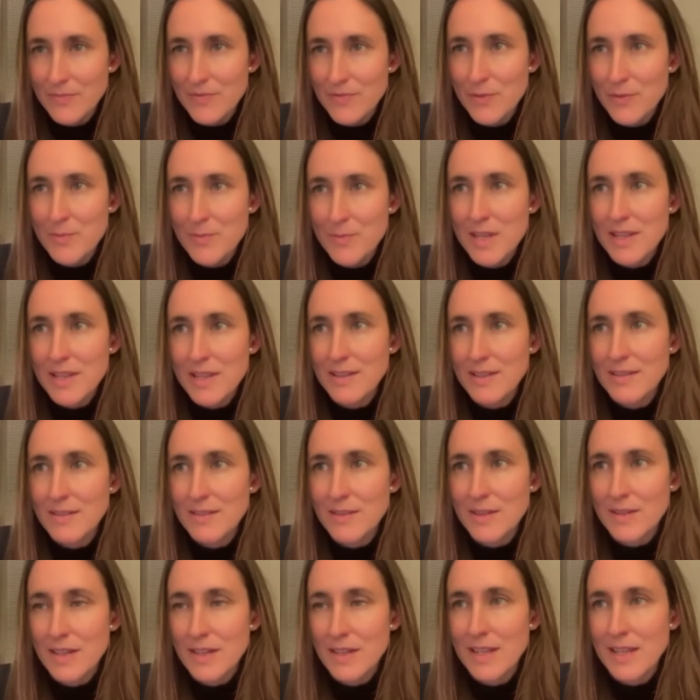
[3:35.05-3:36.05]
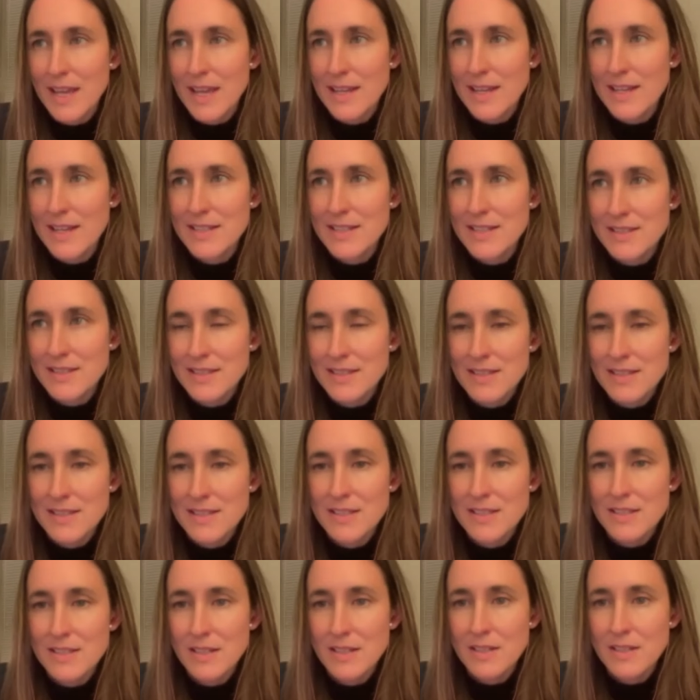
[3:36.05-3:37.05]
for me again it's
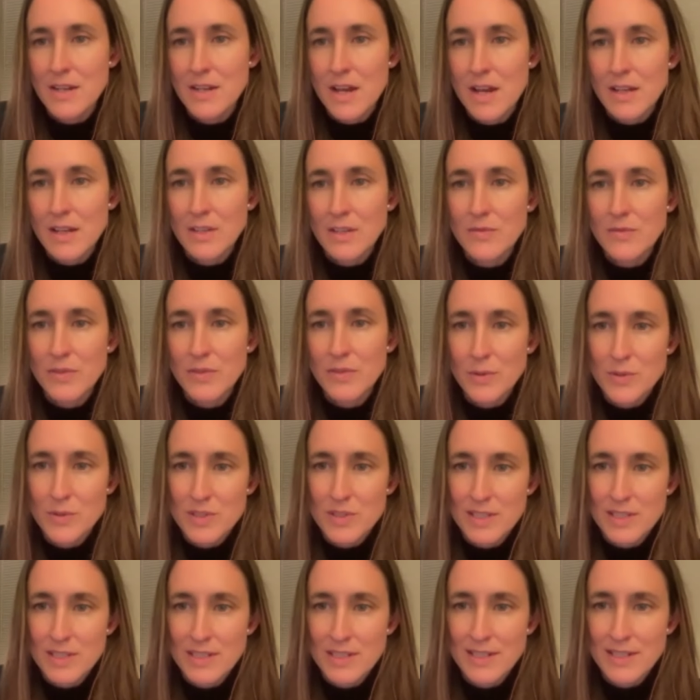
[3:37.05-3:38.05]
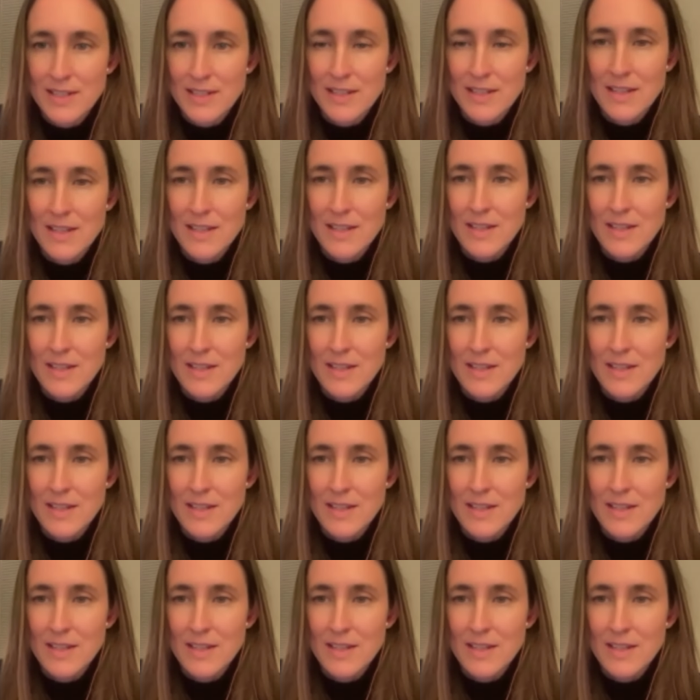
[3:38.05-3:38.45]
this not confusing